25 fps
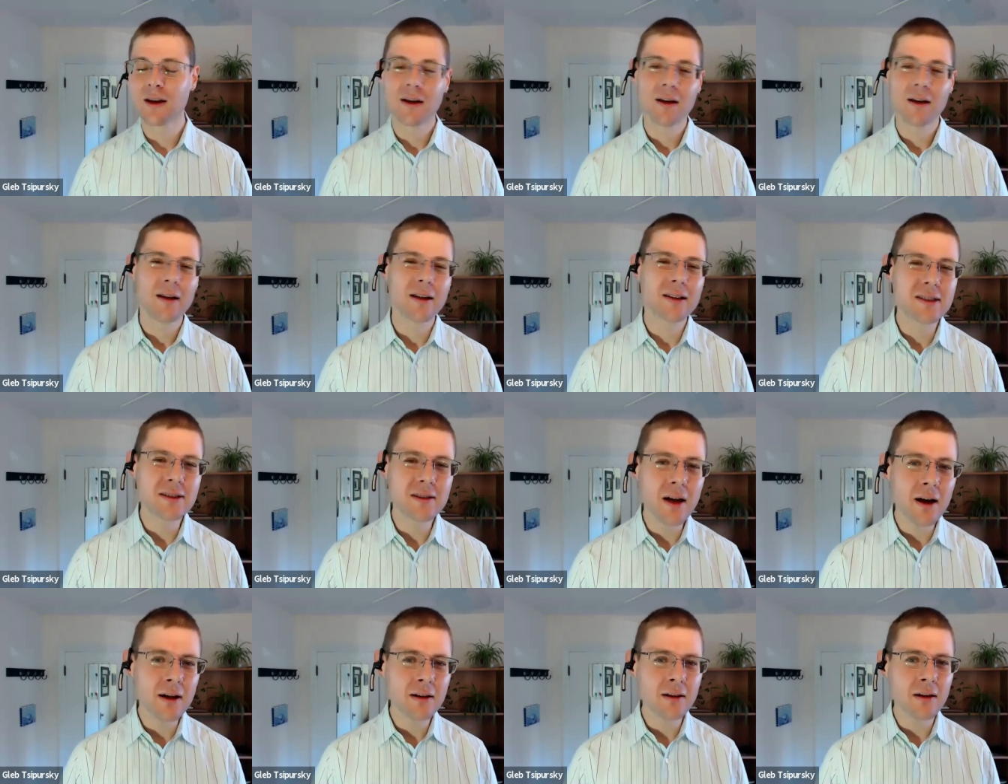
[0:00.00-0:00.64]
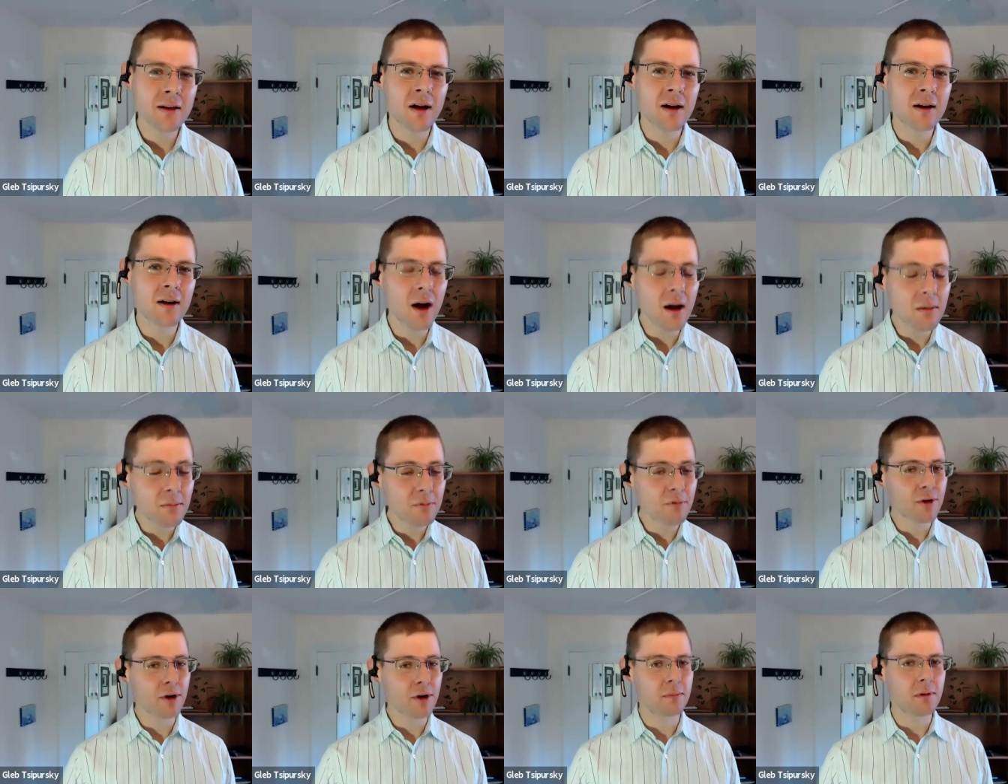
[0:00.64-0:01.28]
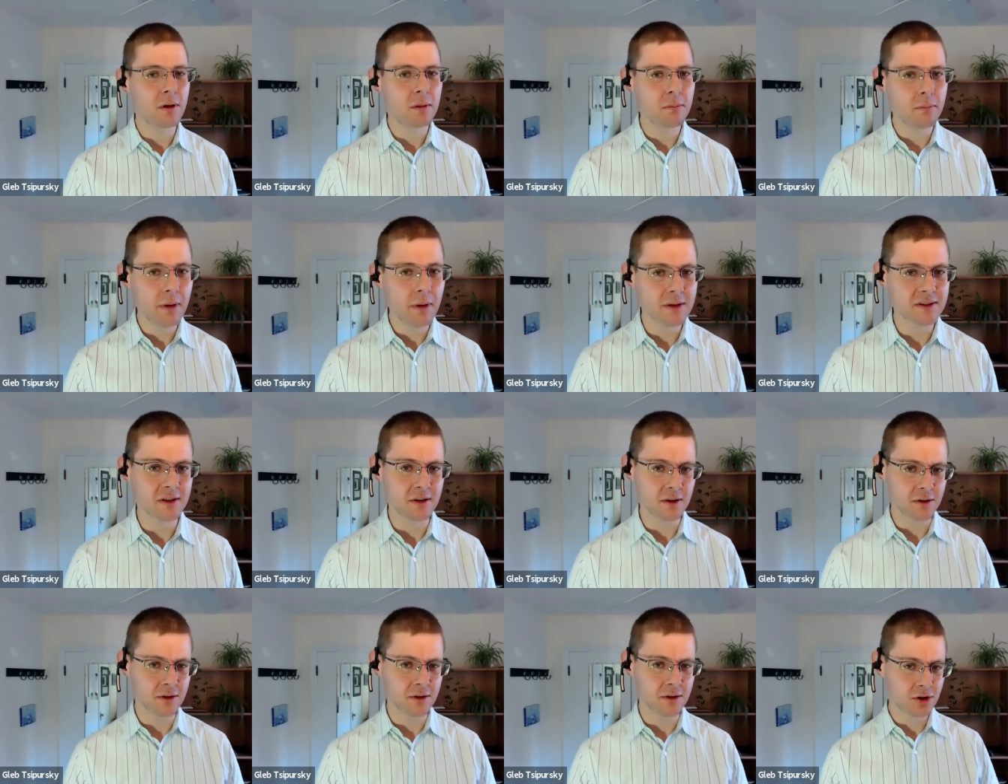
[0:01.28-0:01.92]
It's not a comfortable
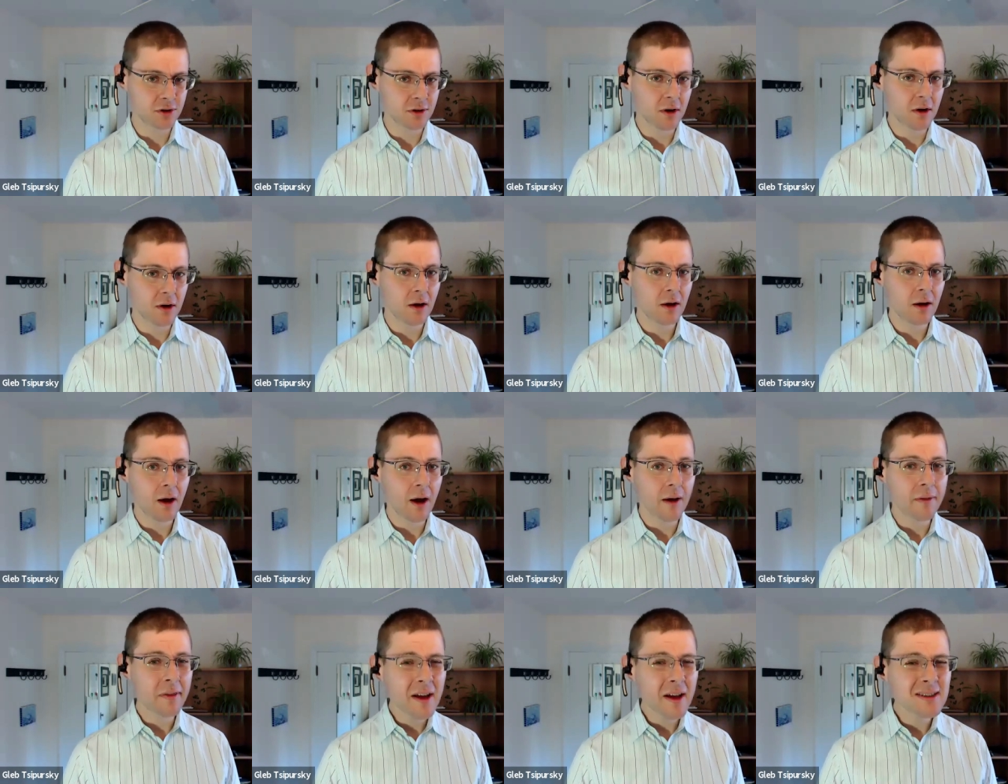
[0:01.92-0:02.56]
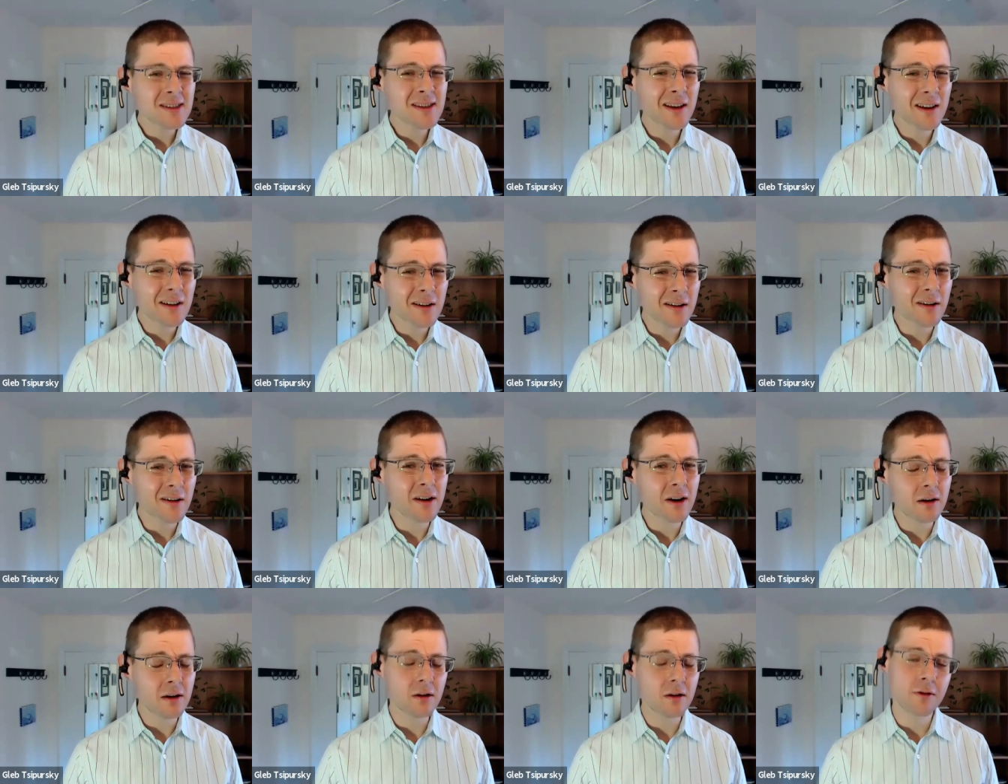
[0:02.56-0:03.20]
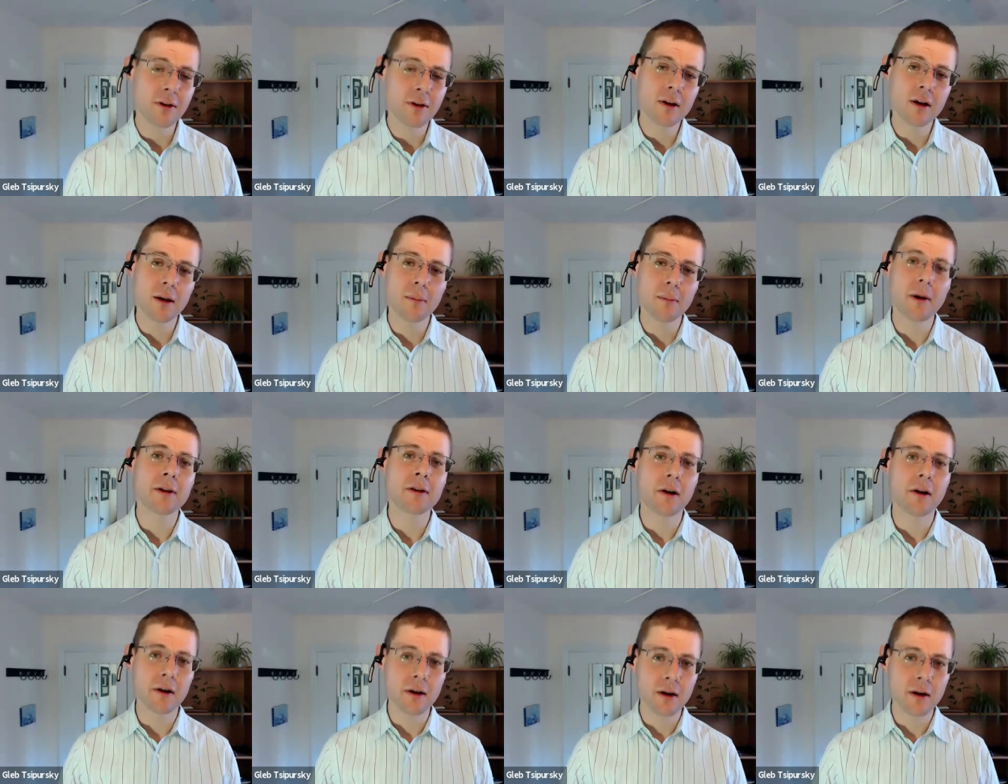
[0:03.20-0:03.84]
message. And that's the critical thing
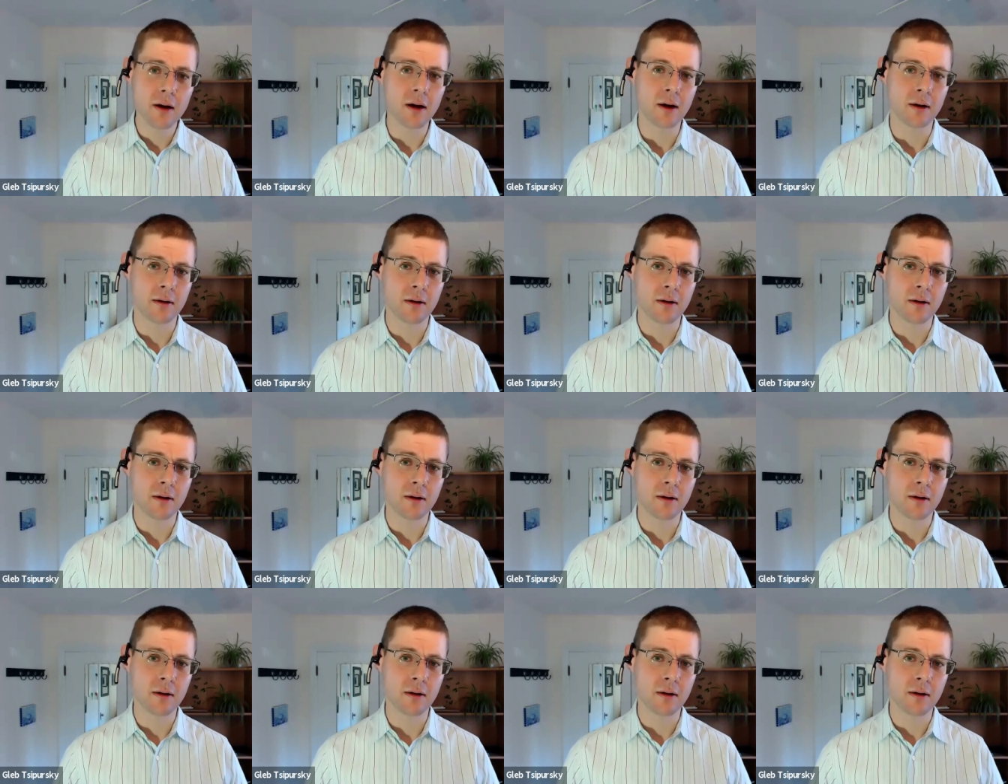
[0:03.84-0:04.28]
about our gut.